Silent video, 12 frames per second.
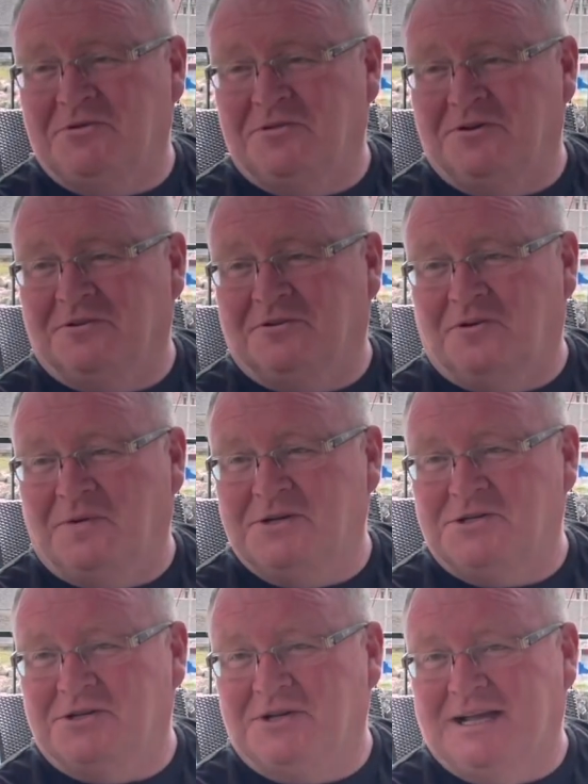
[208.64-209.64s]
that
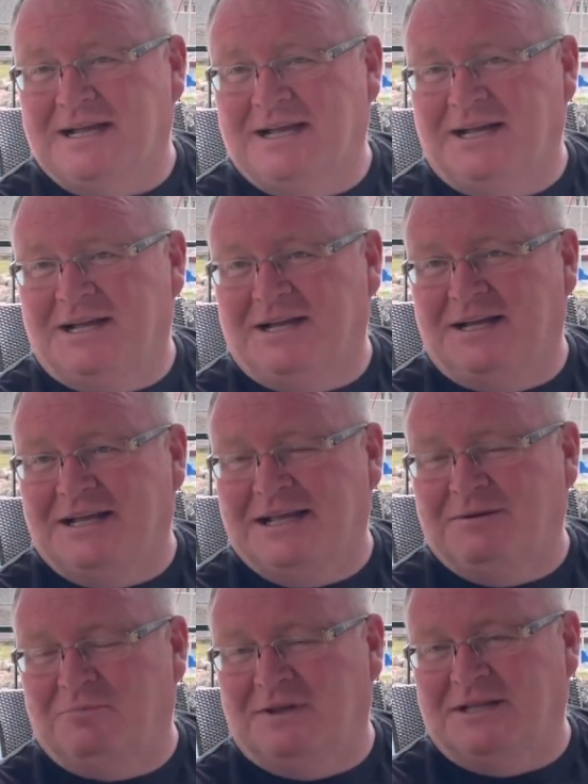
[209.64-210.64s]
Croatia,
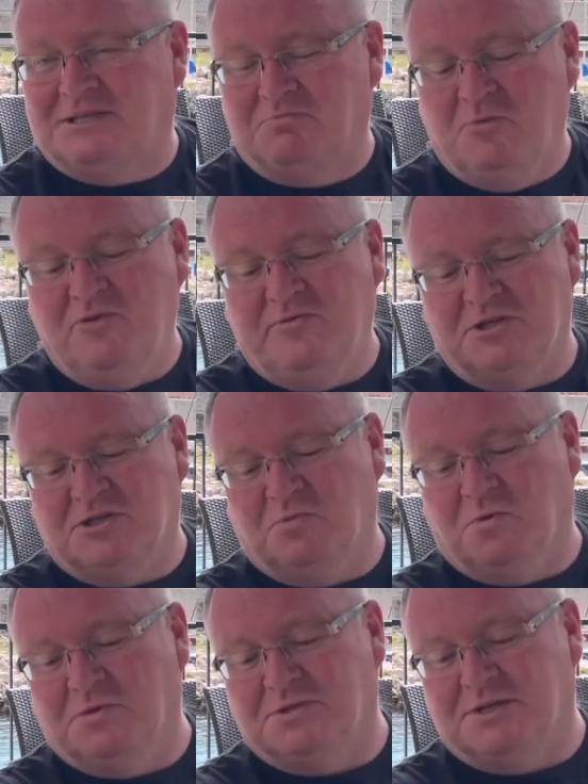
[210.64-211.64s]
it's moving
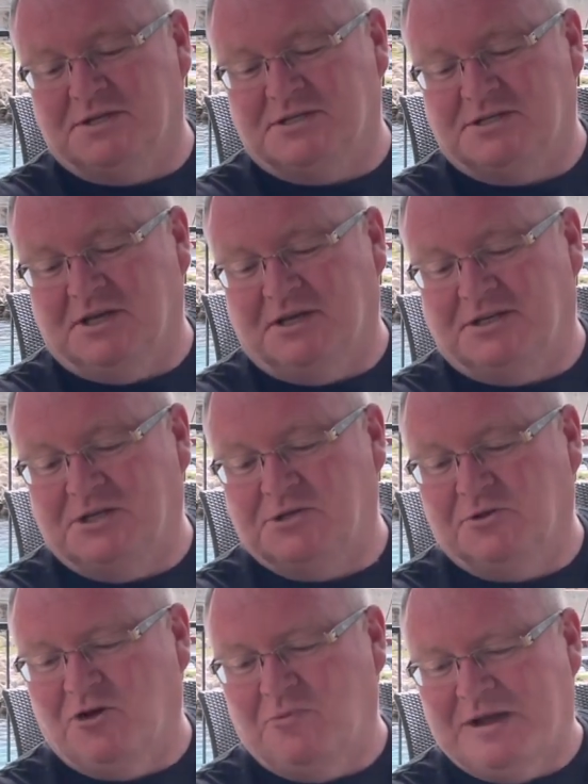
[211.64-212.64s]
towards this
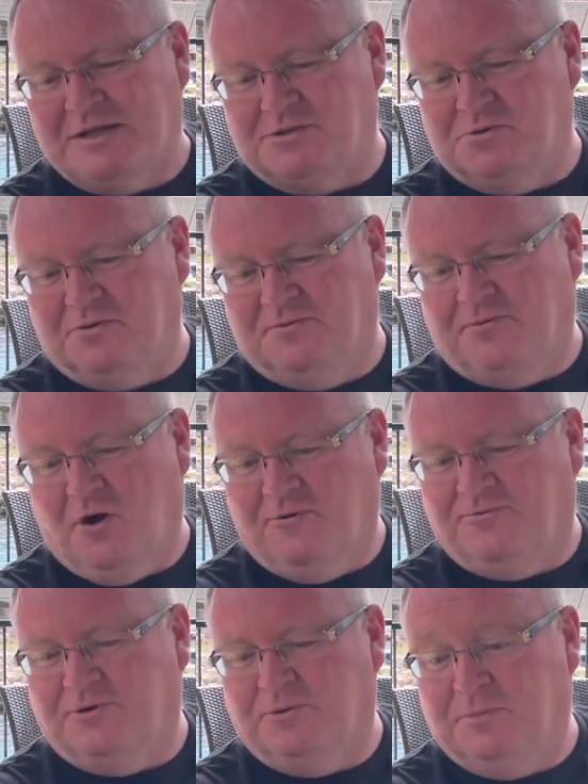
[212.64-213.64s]
digital nomad sort of
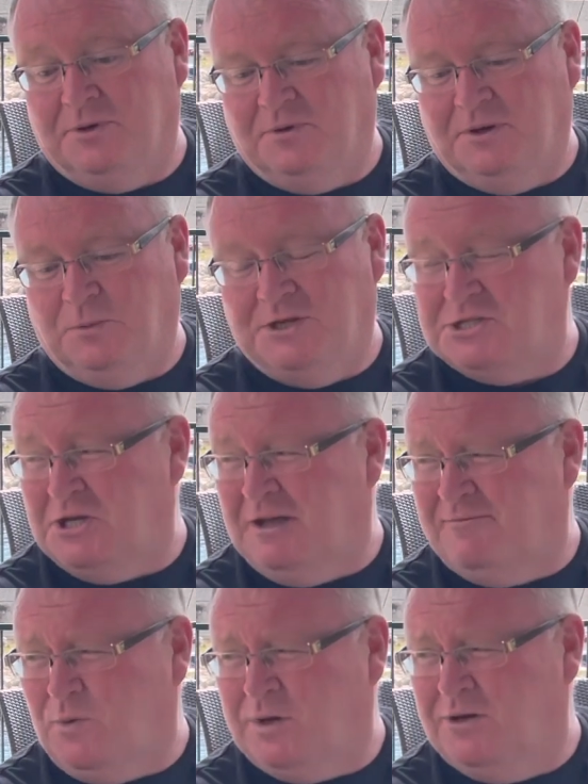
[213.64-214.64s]
offer, but we still
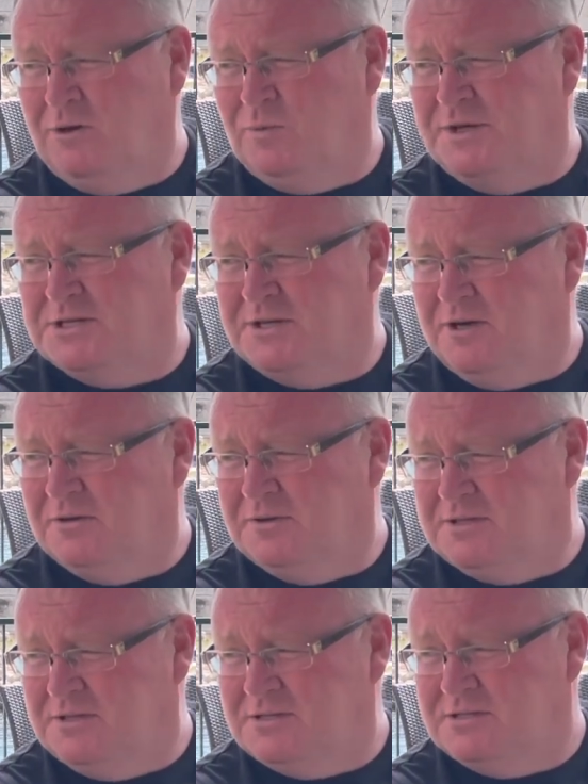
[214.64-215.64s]
have quite a long way to go.
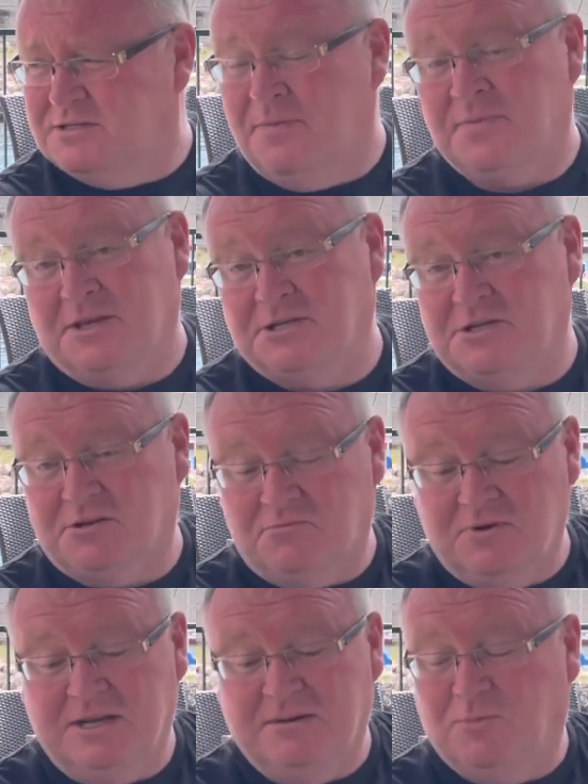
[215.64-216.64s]
This is a
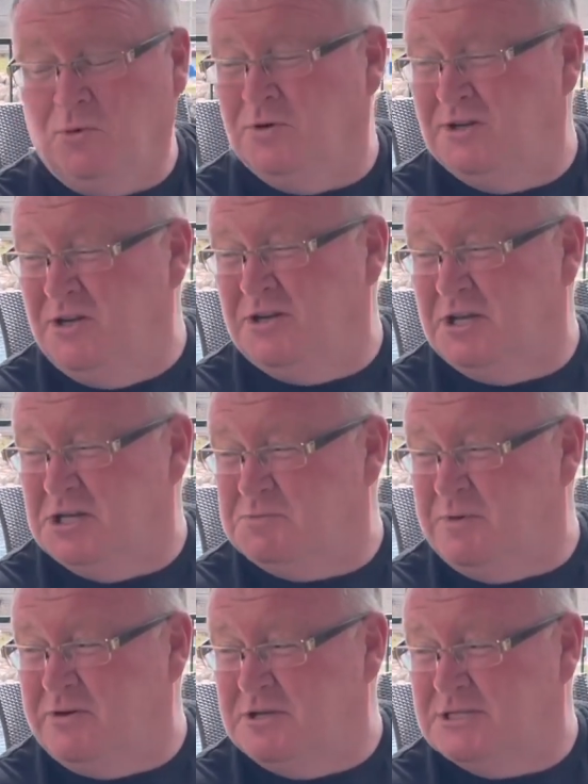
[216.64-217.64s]
really important learning
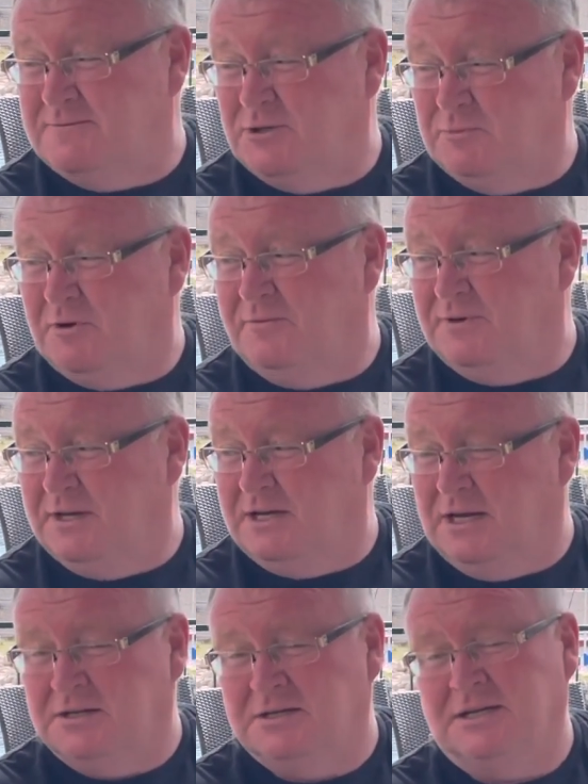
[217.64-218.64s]
experience for
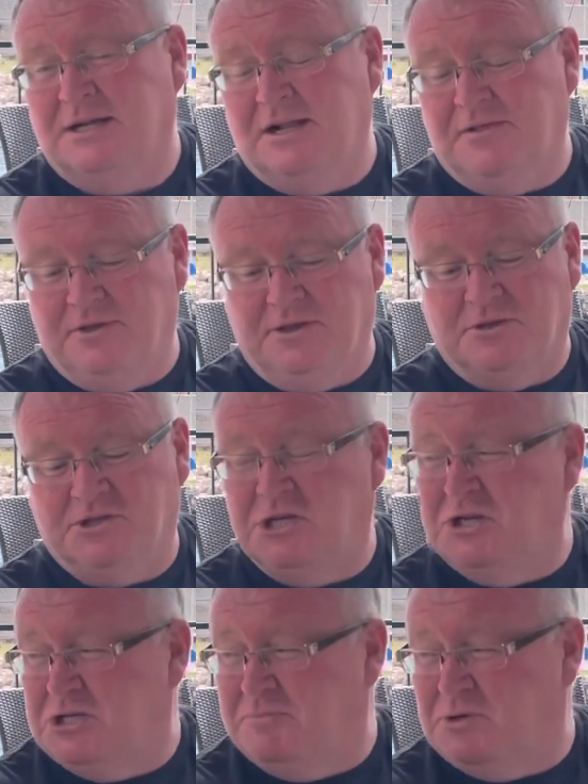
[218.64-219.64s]
Dubrovnik, and the
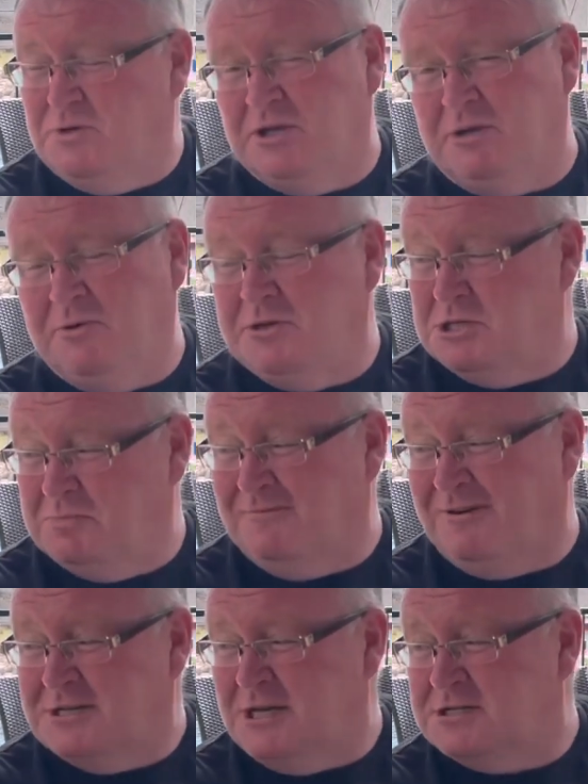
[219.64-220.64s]
synergy between the communities has
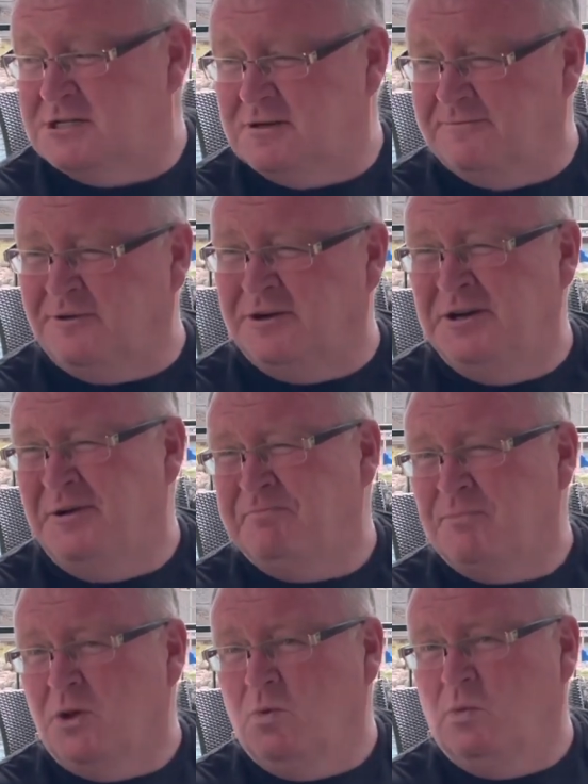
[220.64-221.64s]
been fantastic so far.
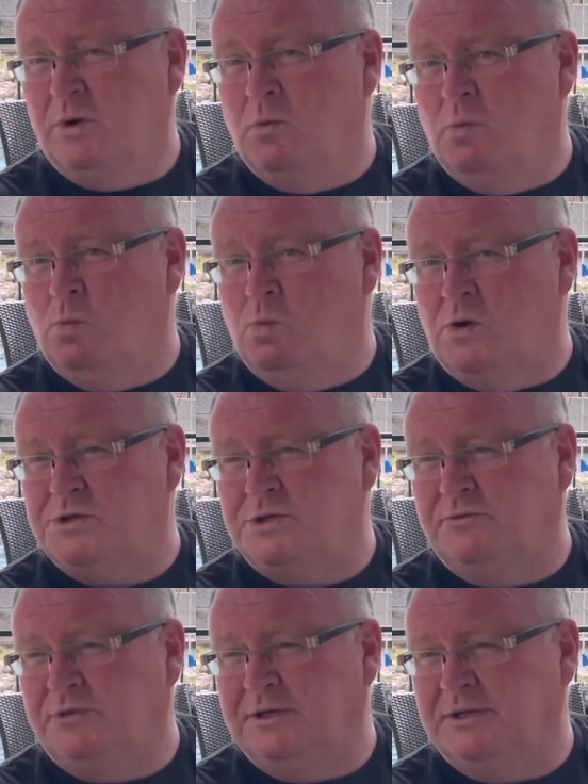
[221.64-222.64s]
What
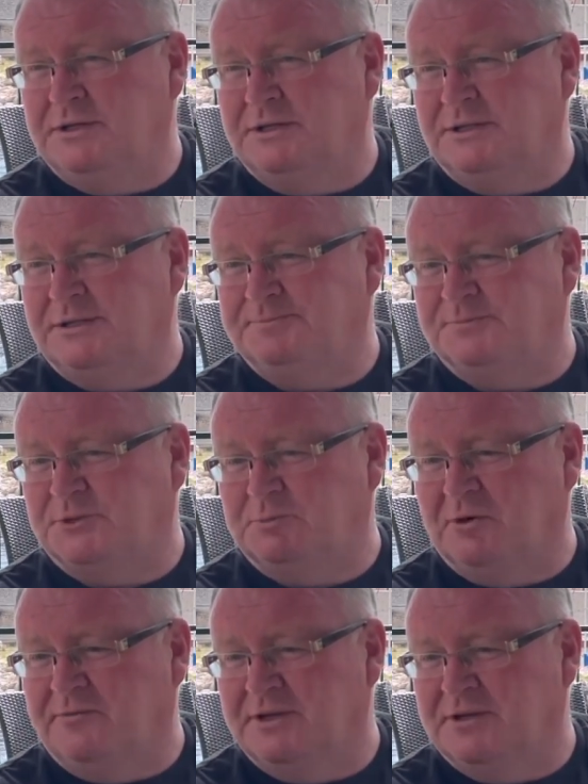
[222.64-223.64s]
do you think
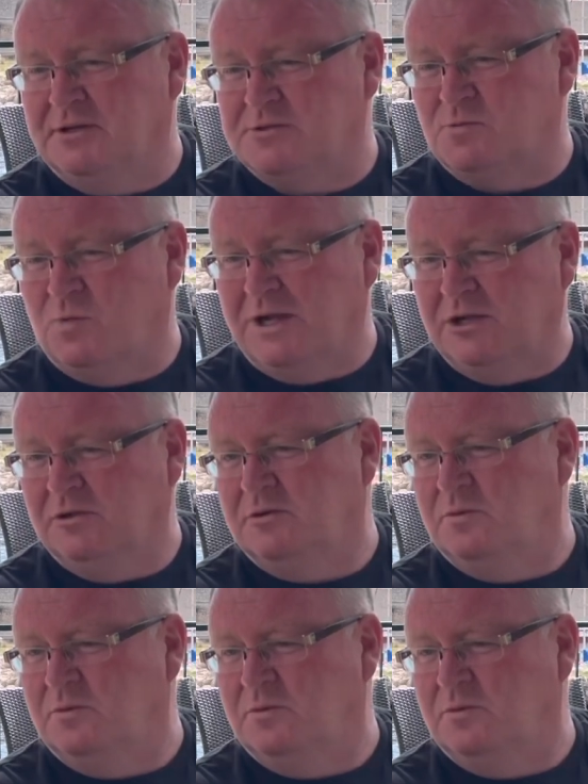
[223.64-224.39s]
Dubrovnik does well